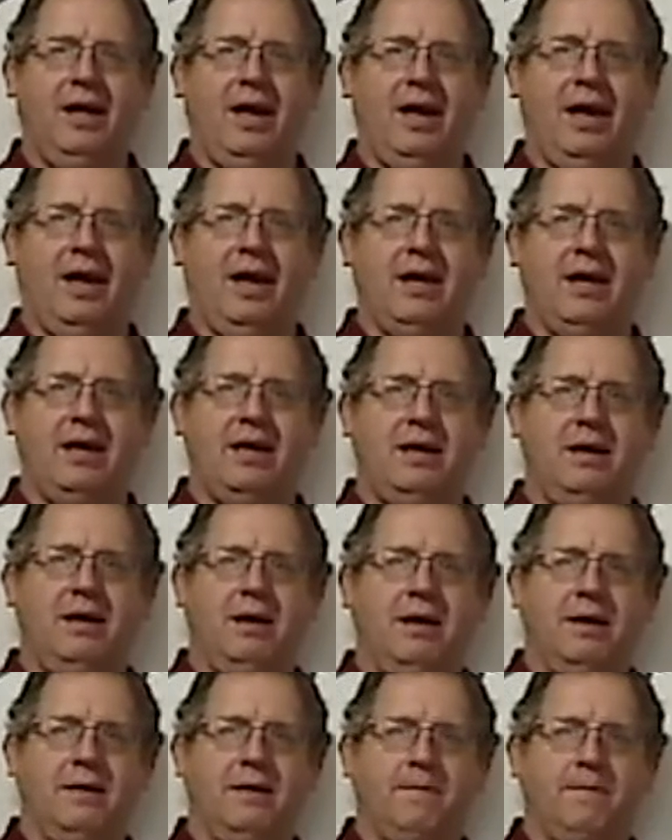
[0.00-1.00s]
a
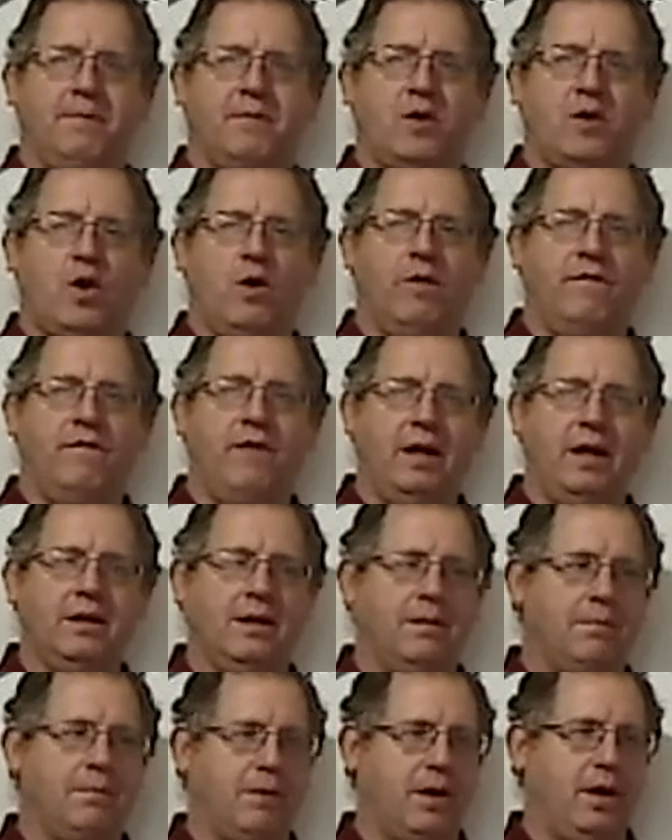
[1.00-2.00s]

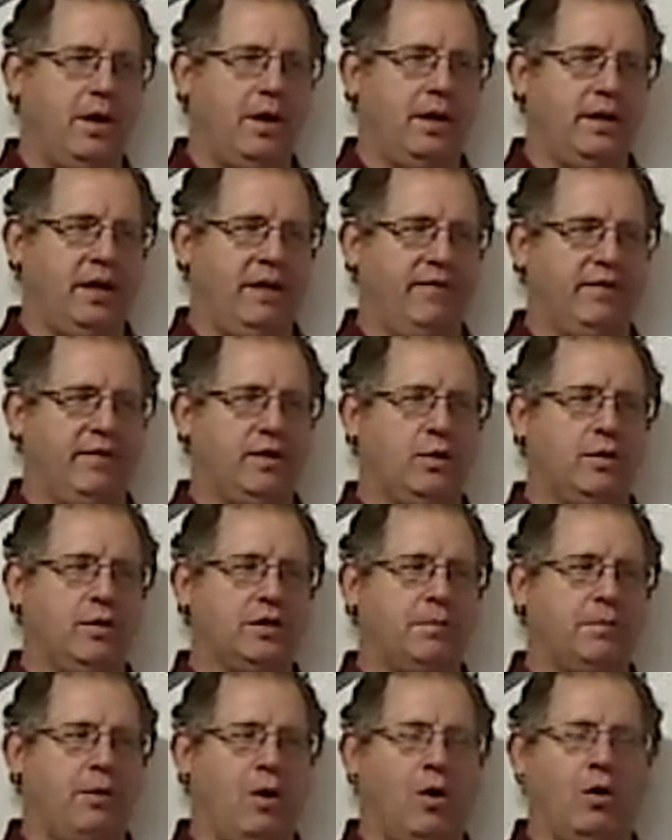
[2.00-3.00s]
covalent bond, even though it's
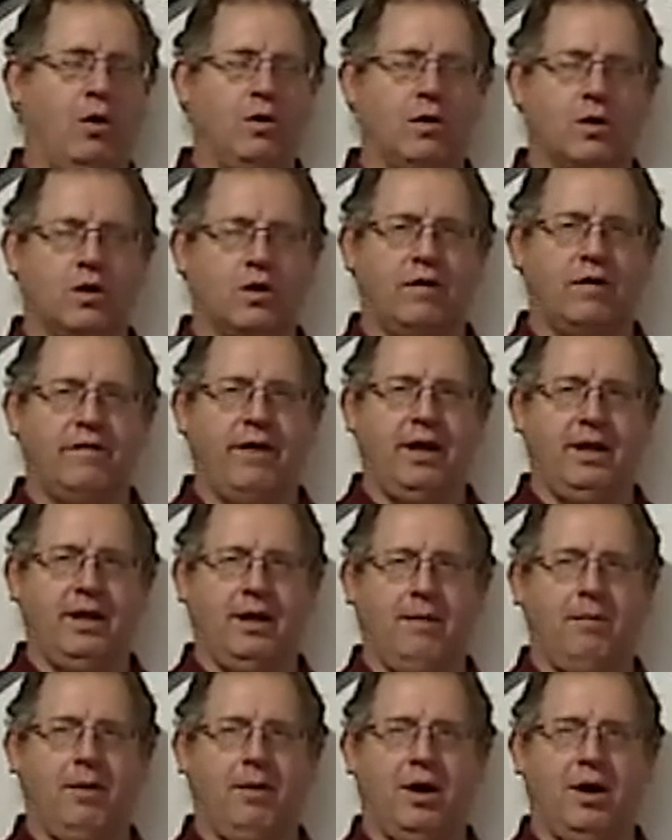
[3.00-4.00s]
a polar
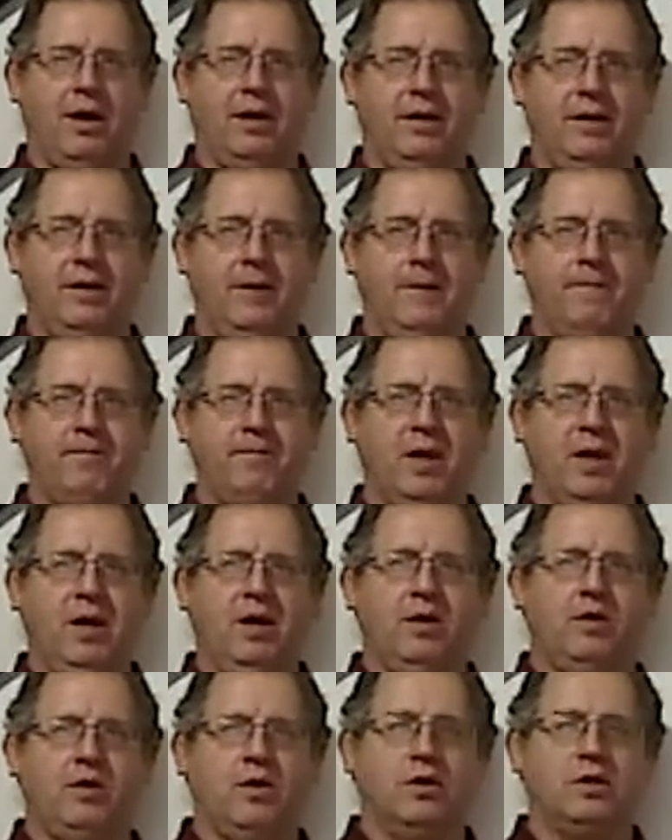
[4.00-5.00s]
covalent bond,
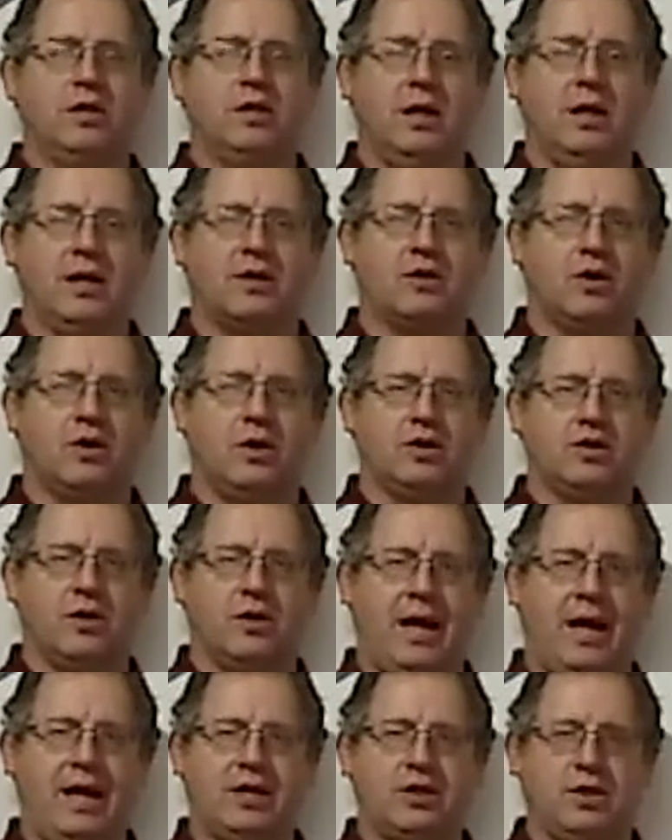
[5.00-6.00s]
those electrons are
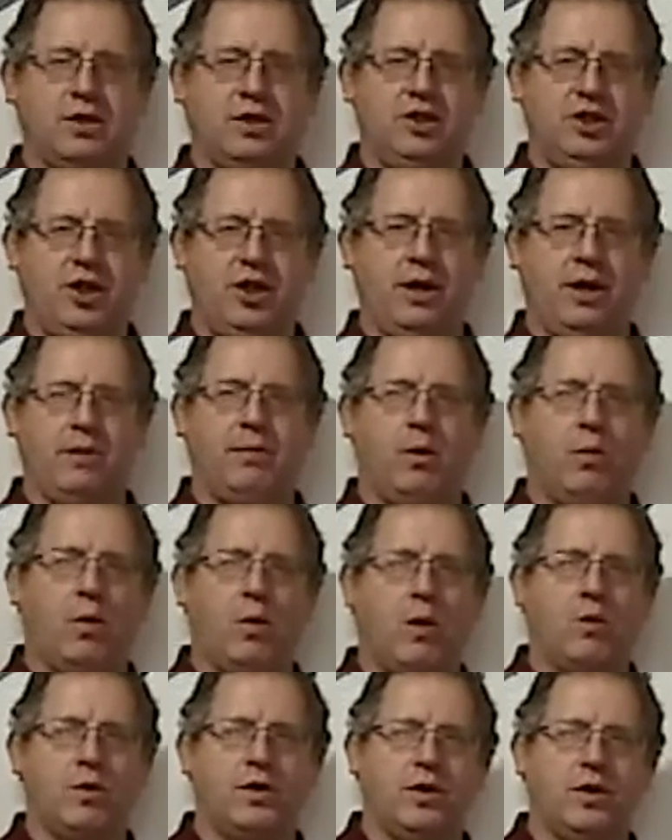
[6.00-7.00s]
actually shared. But what
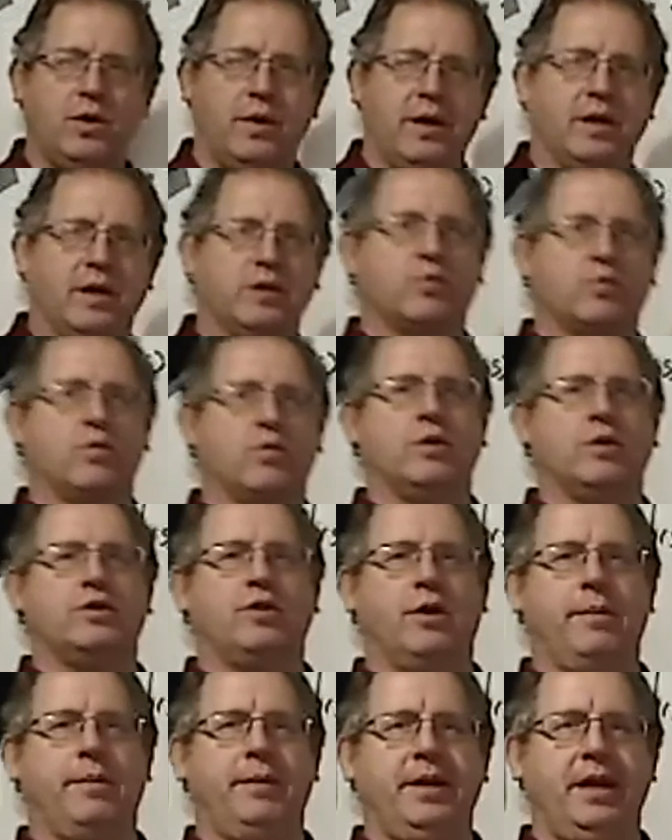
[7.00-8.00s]
we're doing is we're
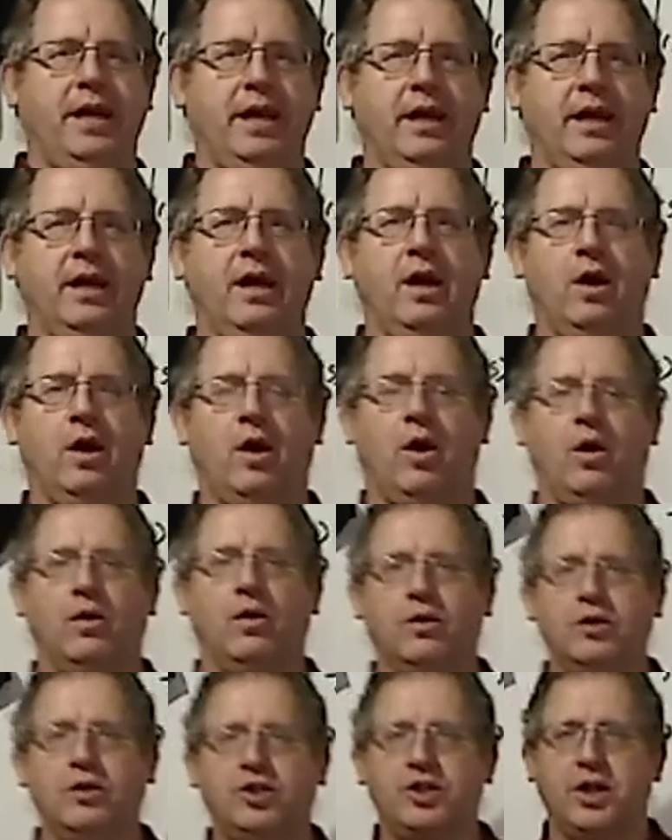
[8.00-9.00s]
attributing all
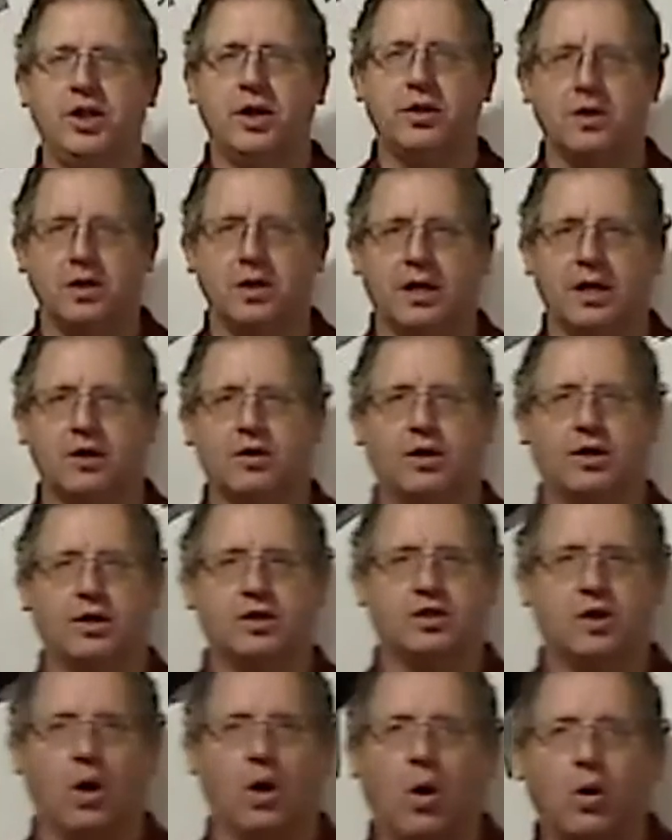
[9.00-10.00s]
those shared electrons
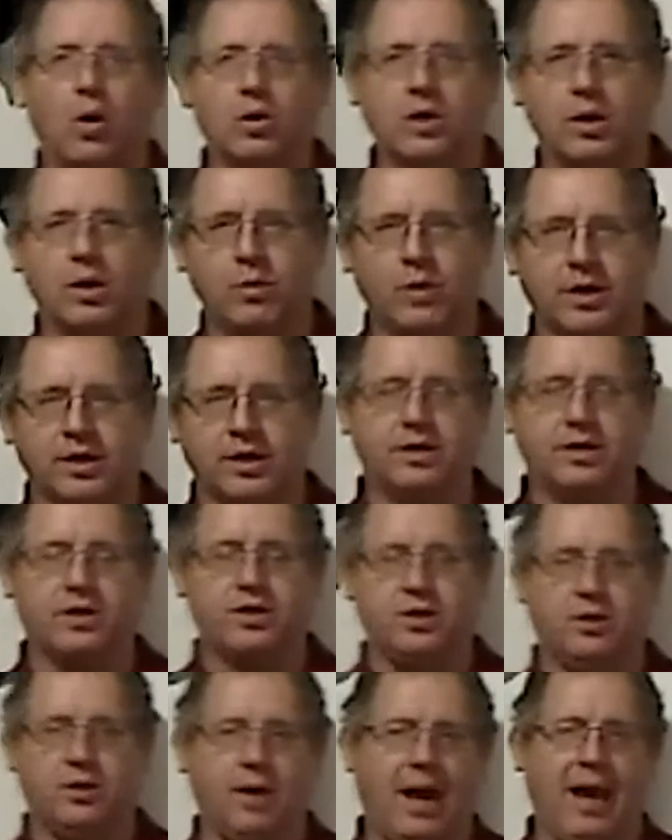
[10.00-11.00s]
to only one of the
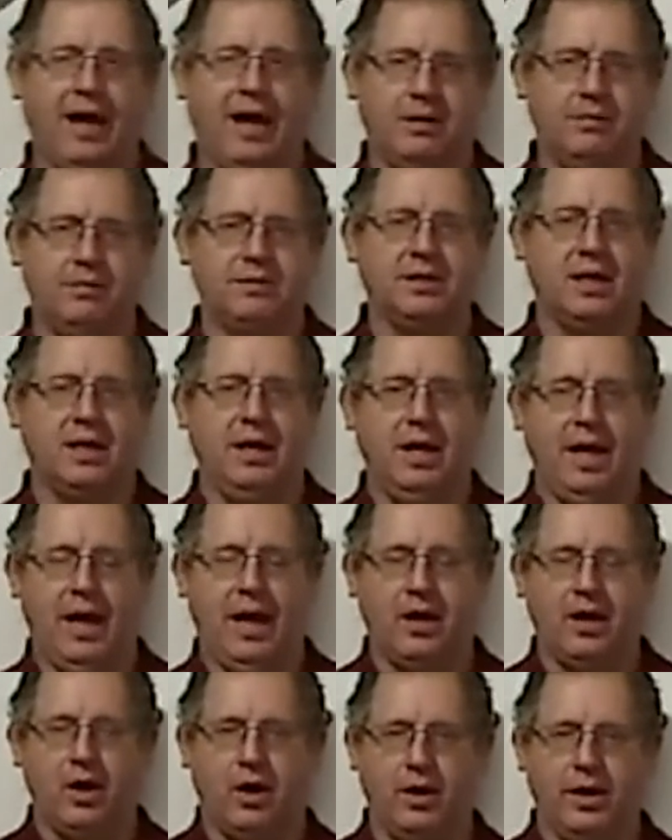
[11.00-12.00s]
two atoms
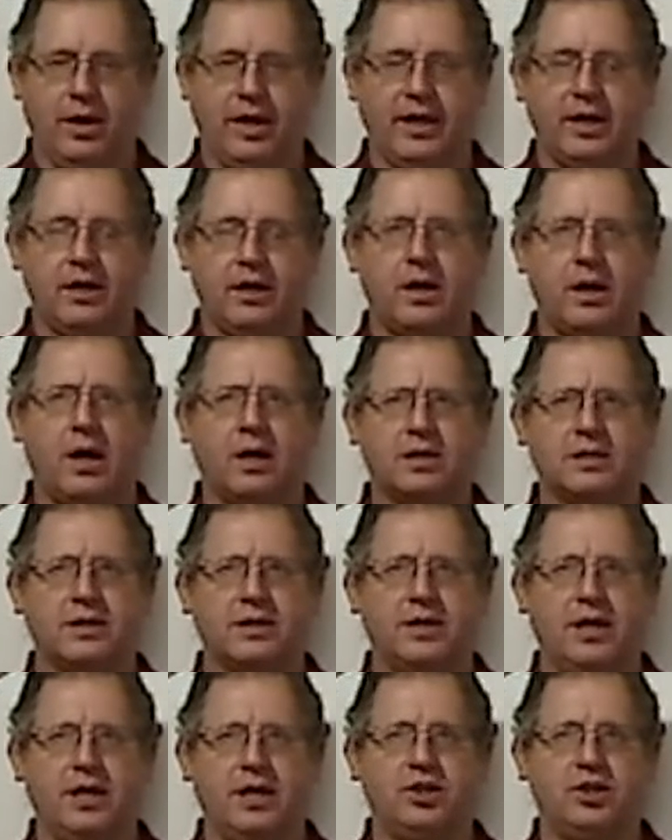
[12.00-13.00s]
and calling it an
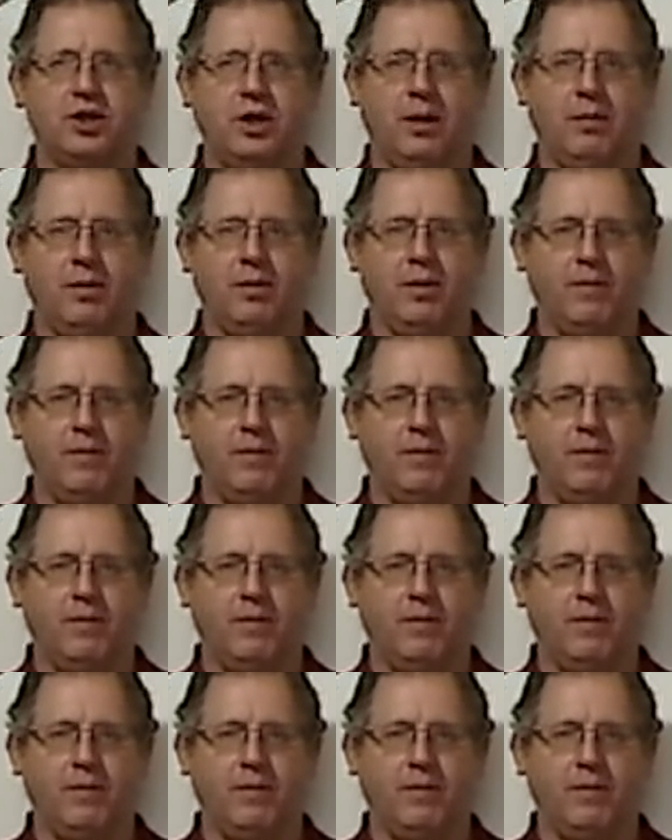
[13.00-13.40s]
oxidation number.